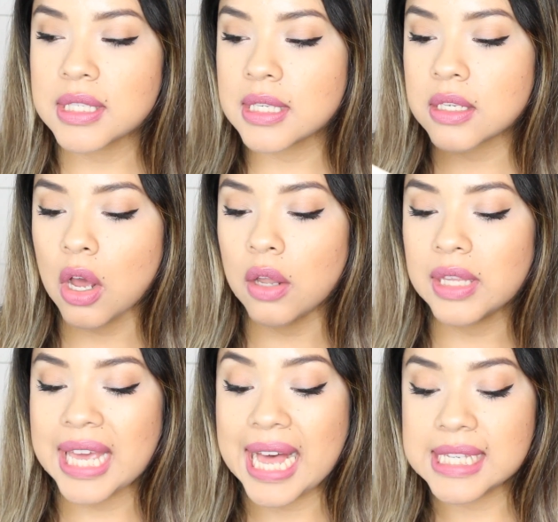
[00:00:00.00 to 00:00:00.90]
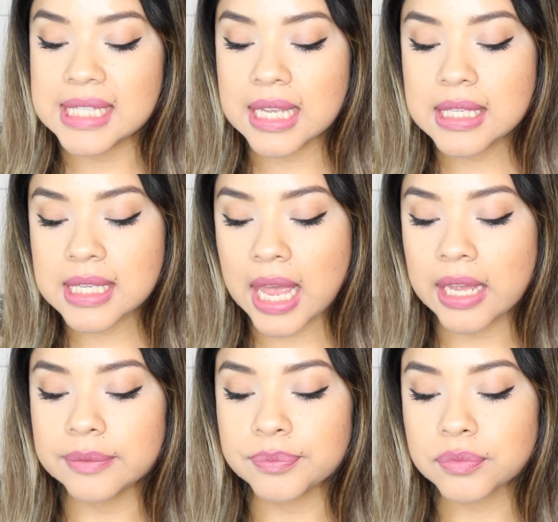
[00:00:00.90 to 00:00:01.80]
This is called the Essence
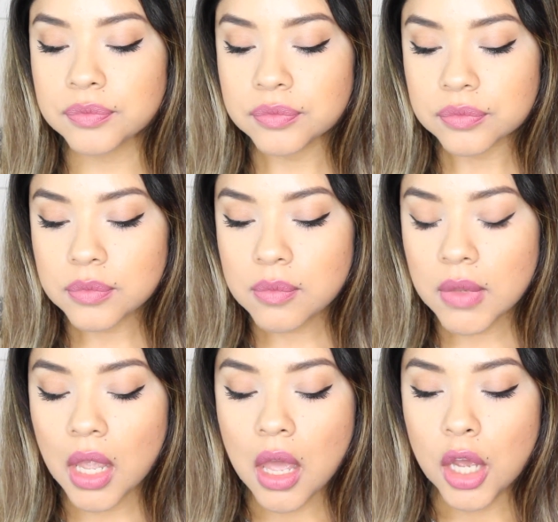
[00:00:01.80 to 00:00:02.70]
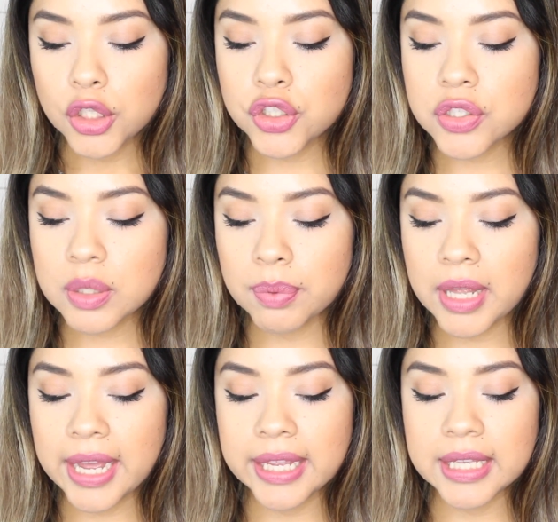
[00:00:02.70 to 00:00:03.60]
and you just
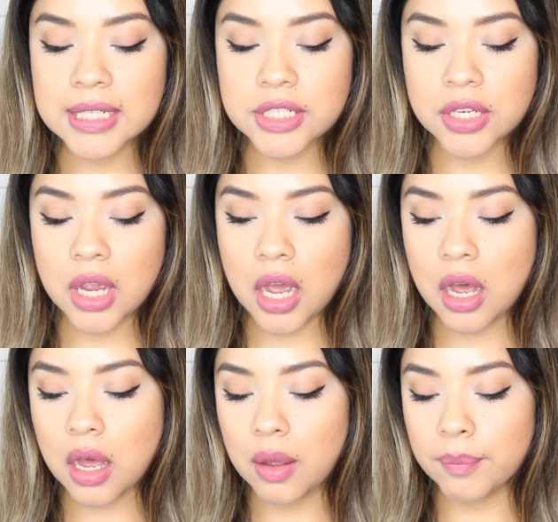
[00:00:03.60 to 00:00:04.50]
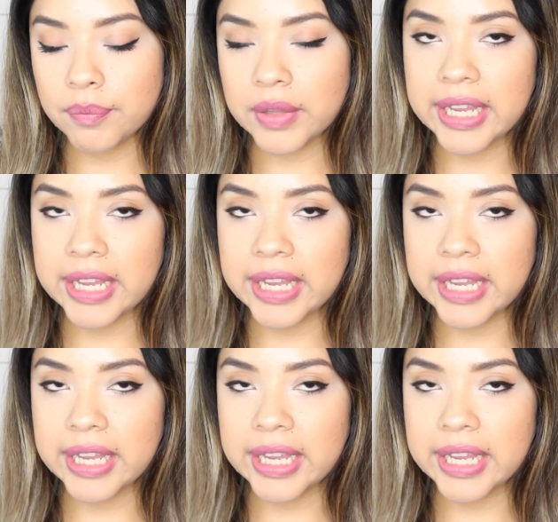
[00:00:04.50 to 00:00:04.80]
apply it um,